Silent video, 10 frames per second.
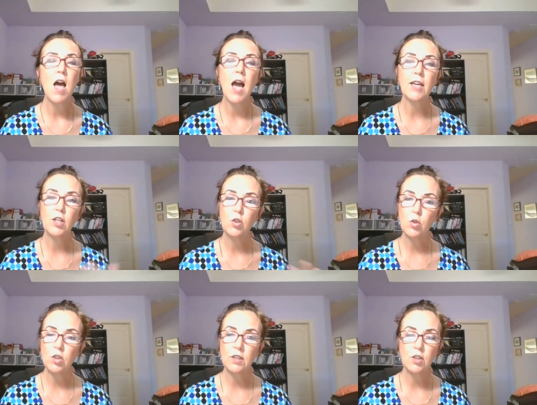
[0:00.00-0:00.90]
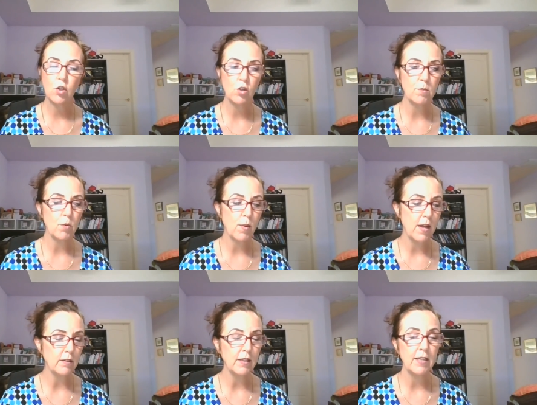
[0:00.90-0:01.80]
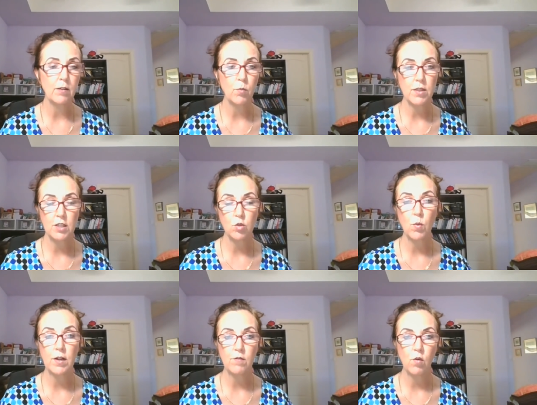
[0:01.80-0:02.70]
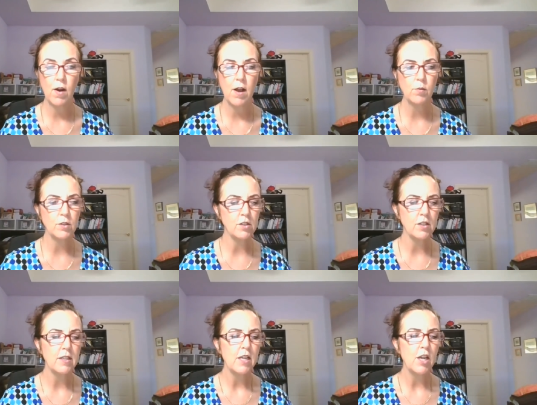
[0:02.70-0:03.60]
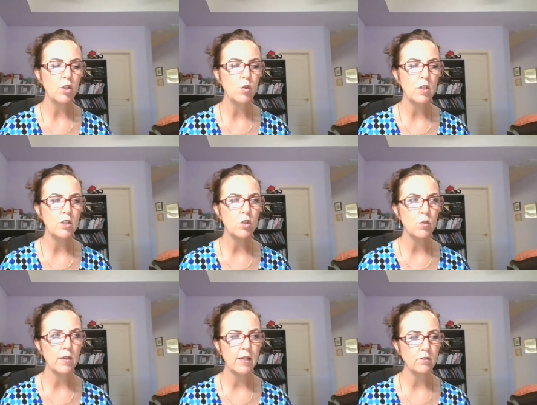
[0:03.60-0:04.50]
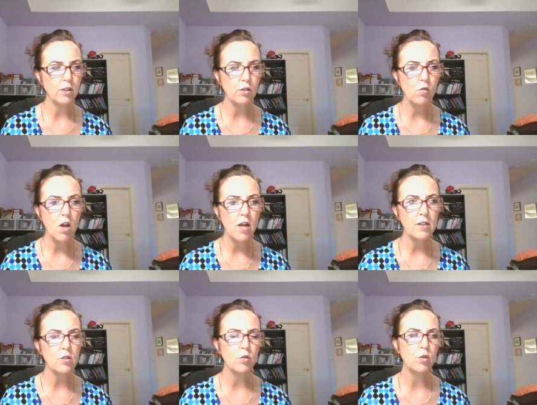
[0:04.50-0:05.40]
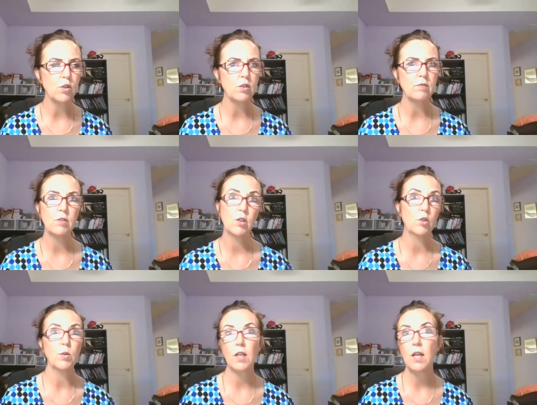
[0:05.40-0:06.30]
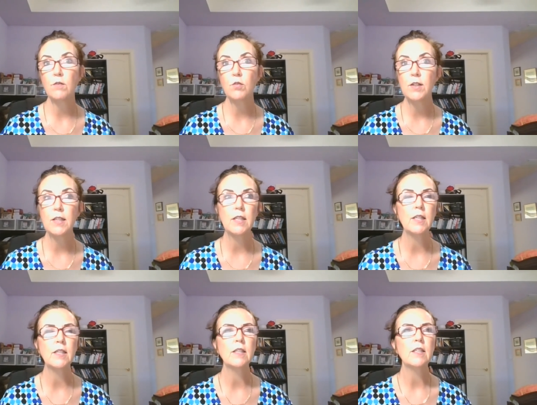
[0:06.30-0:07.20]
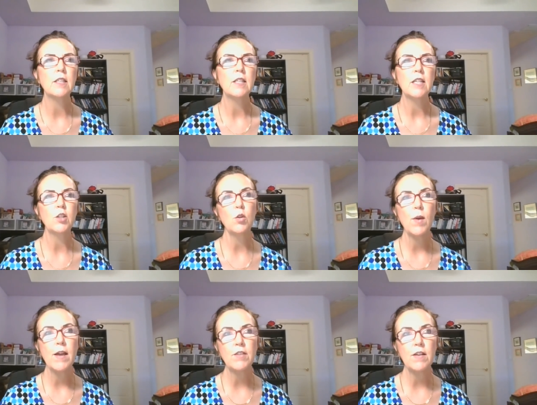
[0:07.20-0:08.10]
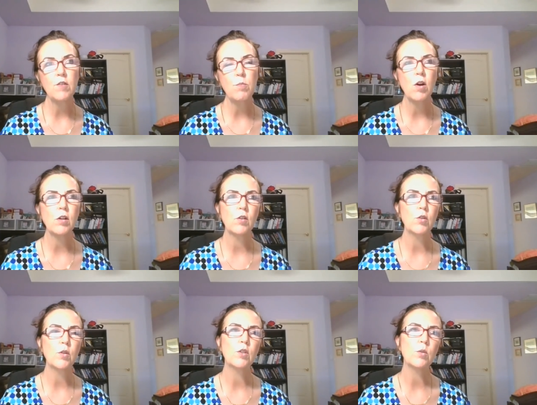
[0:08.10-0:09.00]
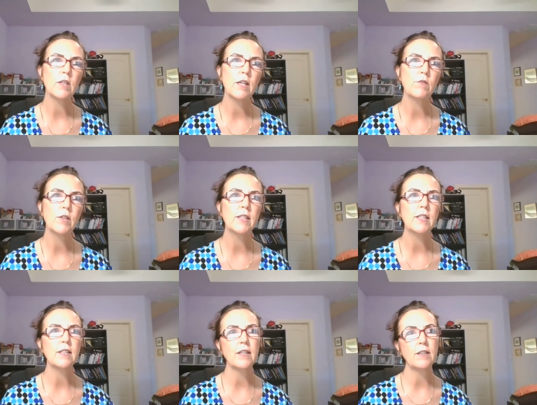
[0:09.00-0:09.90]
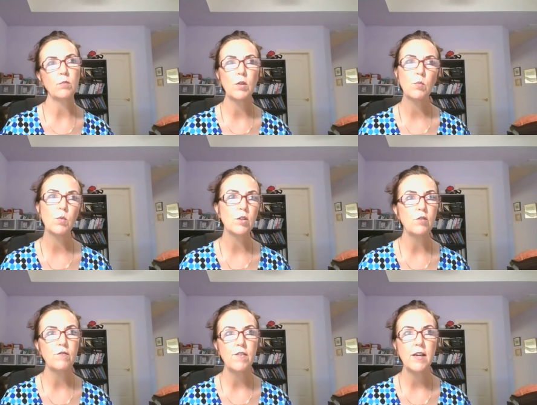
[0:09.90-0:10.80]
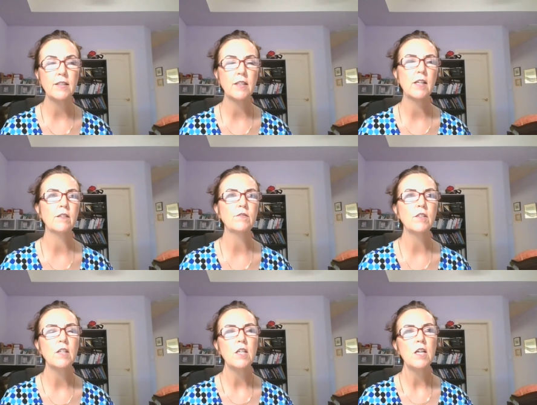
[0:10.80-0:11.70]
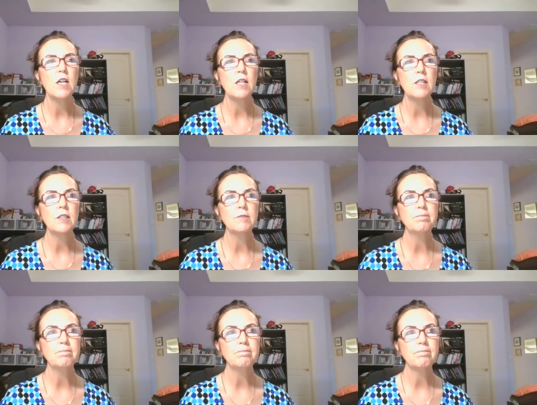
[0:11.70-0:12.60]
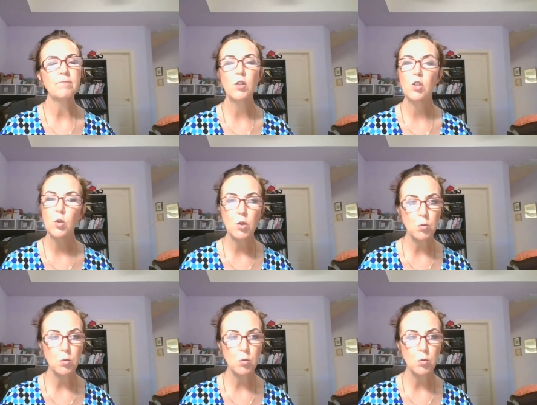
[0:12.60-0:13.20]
I can usually turn them around within 24 hours. And you can do a Celtic cross, or you could you can do a love reading. You don't have to have a partner. You can do a love reading like when will you find love? Um, you can do a